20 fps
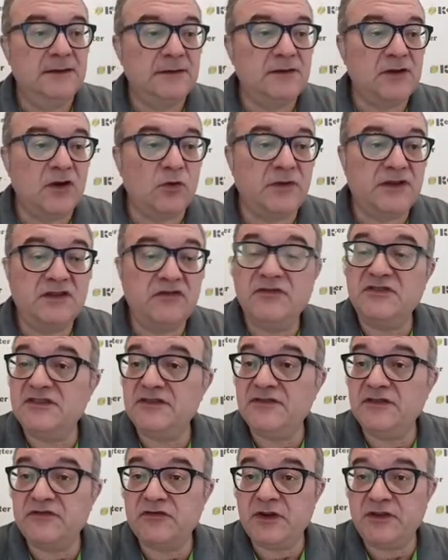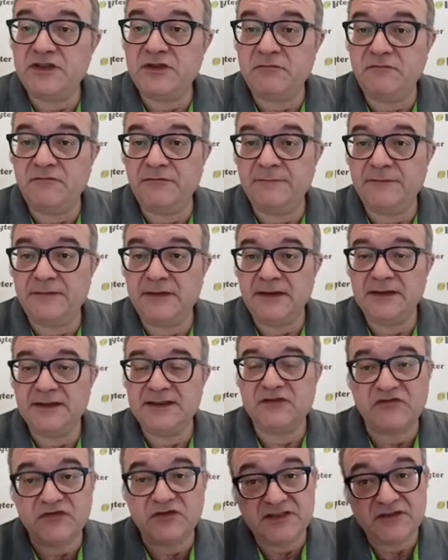Knowing specific volume,
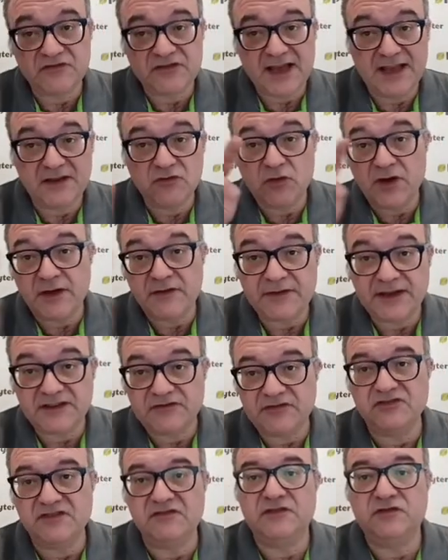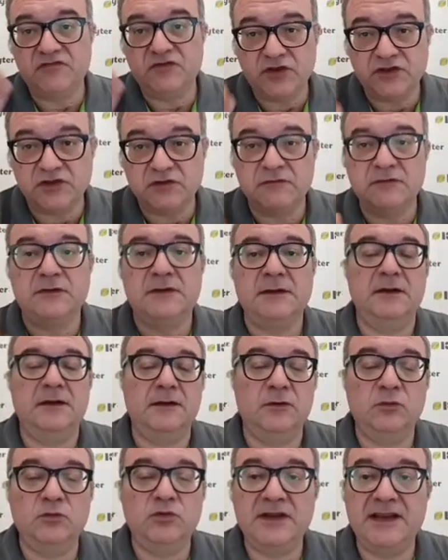if we divide one by specific volume,
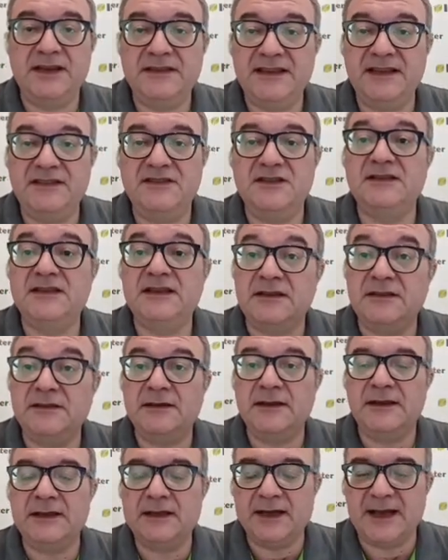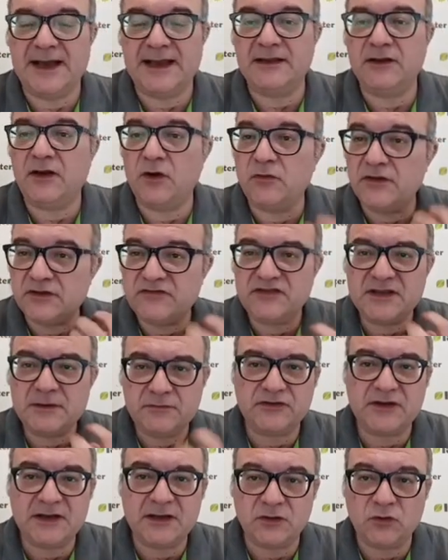we get density, and know if
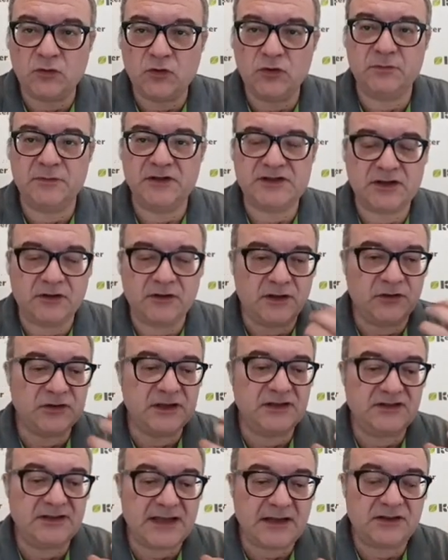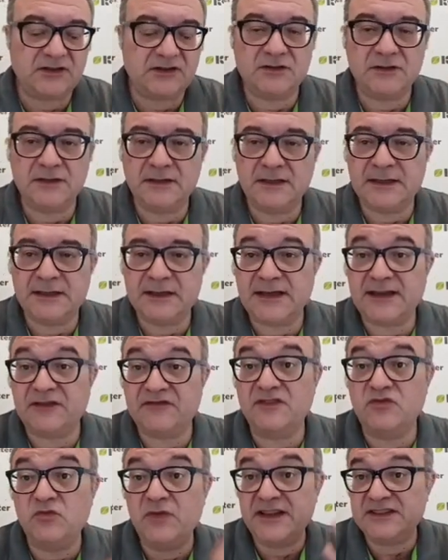something or material is dense, if
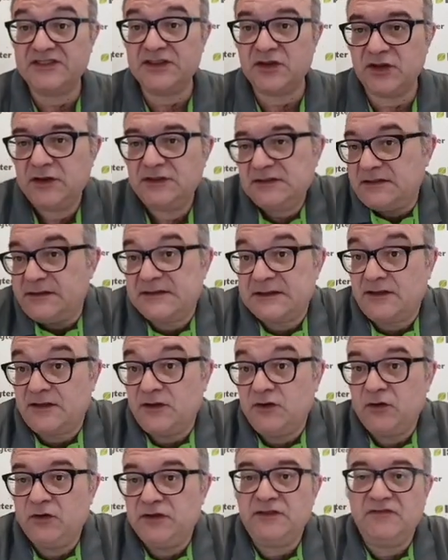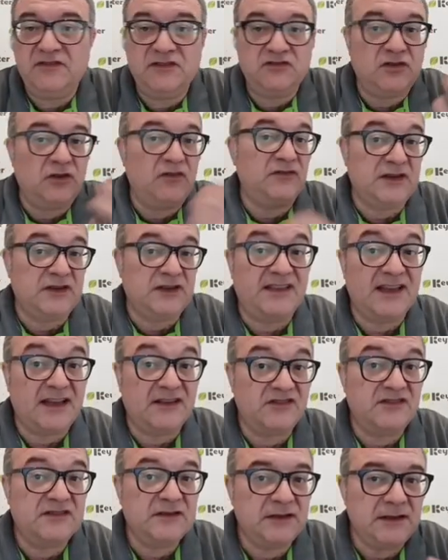it weighs a lot, or if it's not very
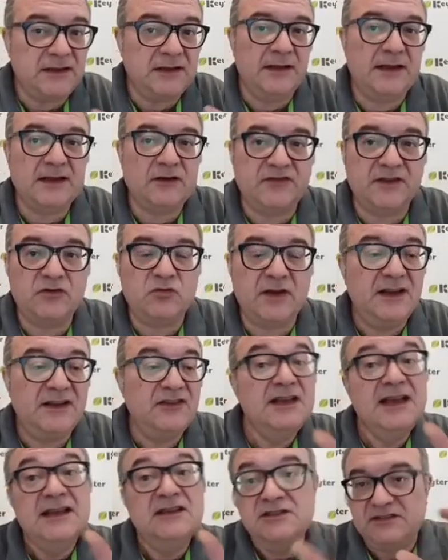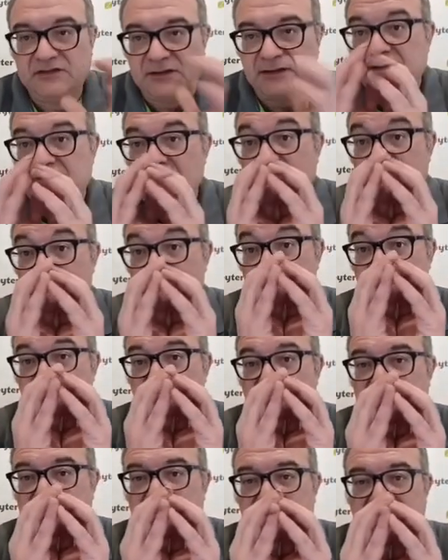dense, if it weighs less, with
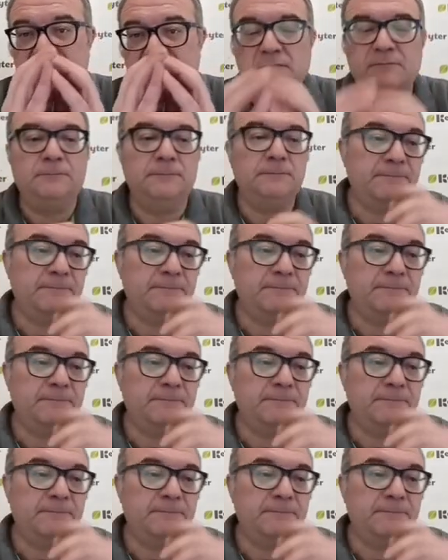same volume.